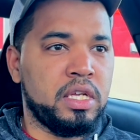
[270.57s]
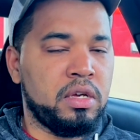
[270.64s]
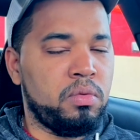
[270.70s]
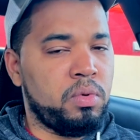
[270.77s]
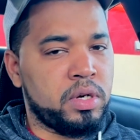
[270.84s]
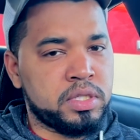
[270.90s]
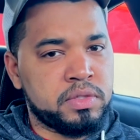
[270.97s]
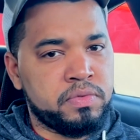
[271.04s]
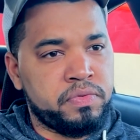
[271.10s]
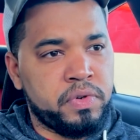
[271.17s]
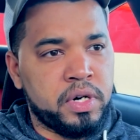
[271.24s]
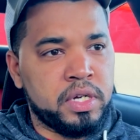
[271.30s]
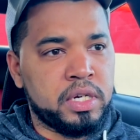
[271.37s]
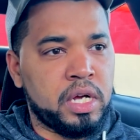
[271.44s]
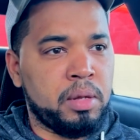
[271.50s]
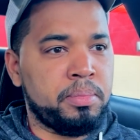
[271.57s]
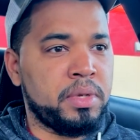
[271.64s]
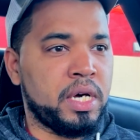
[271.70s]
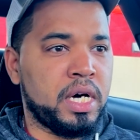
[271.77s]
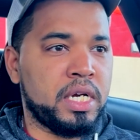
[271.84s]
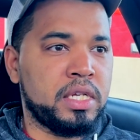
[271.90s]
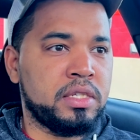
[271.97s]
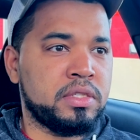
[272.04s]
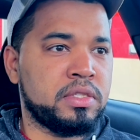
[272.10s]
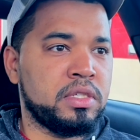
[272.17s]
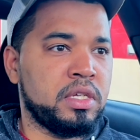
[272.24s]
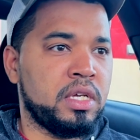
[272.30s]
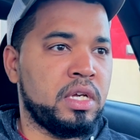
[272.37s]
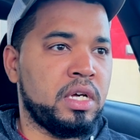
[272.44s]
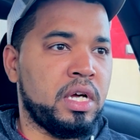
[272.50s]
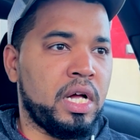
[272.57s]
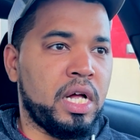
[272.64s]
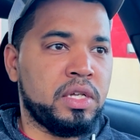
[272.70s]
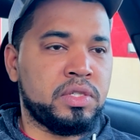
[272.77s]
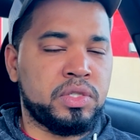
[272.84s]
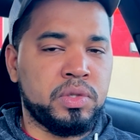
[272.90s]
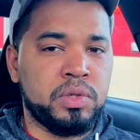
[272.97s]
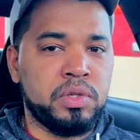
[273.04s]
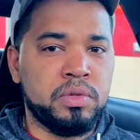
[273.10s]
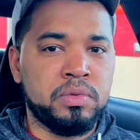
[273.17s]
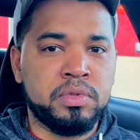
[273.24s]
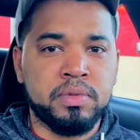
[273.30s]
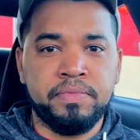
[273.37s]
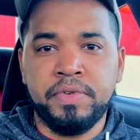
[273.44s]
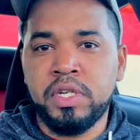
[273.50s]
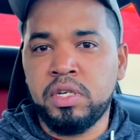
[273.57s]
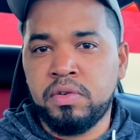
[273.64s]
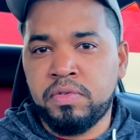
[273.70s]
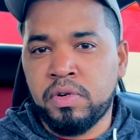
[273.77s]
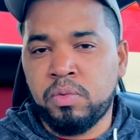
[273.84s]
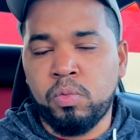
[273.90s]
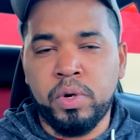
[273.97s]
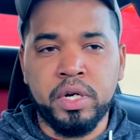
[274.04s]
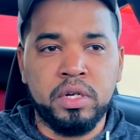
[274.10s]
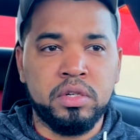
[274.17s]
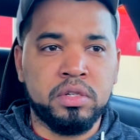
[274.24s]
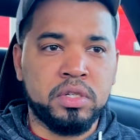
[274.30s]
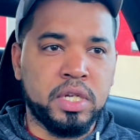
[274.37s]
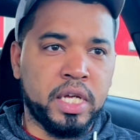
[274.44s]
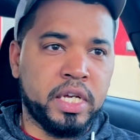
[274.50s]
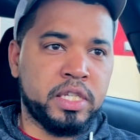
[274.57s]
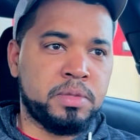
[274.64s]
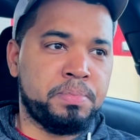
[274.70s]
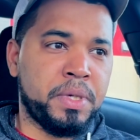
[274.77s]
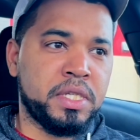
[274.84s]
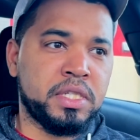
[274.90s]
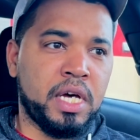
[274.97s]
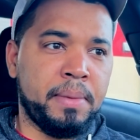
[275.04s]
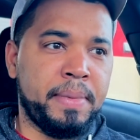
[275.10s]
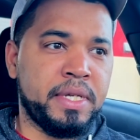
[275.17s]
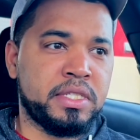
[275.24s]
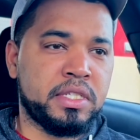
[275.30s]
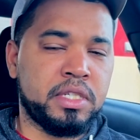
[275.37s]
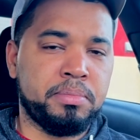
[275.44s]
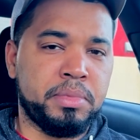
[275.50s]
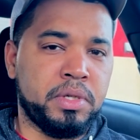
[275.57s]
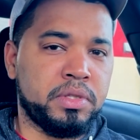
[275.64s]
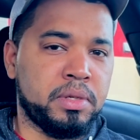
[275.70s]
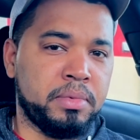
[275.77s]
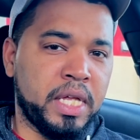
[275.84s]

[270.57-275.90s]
It wasn't fun, I'll be honest. I'll show you some video of what it looked like. I basically built an